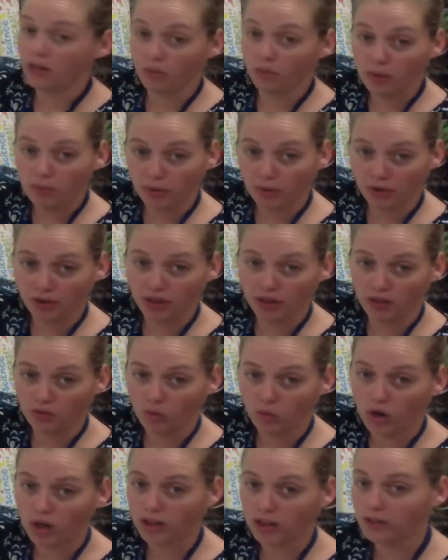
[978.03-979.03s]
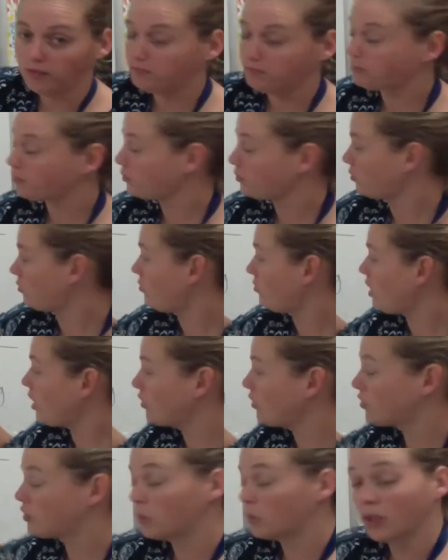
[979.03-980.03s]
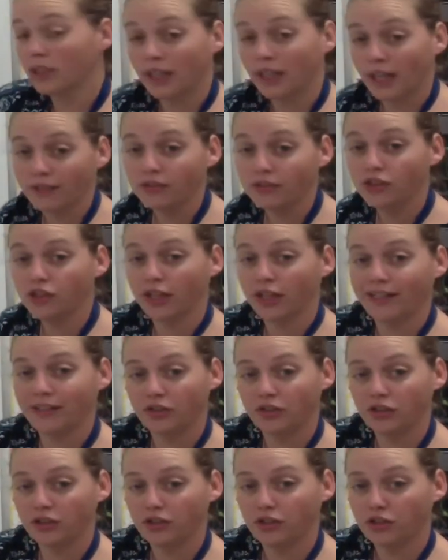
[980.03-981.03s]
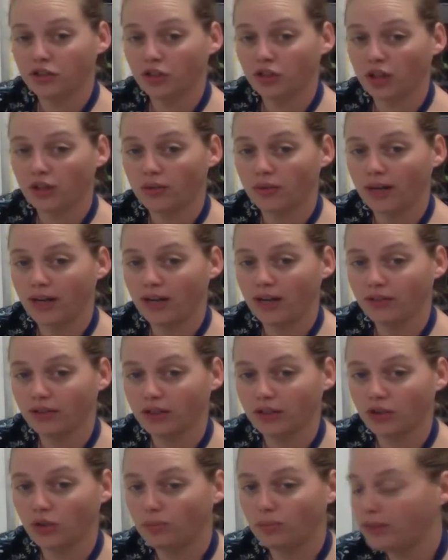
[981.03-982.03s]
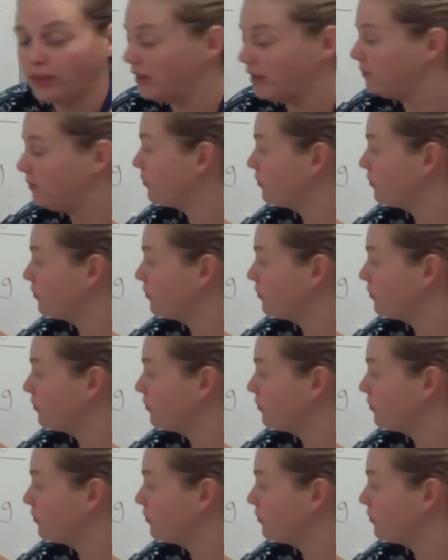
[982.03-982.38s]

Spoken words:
we put it in water. So we're going to have to change this chart around a little bit.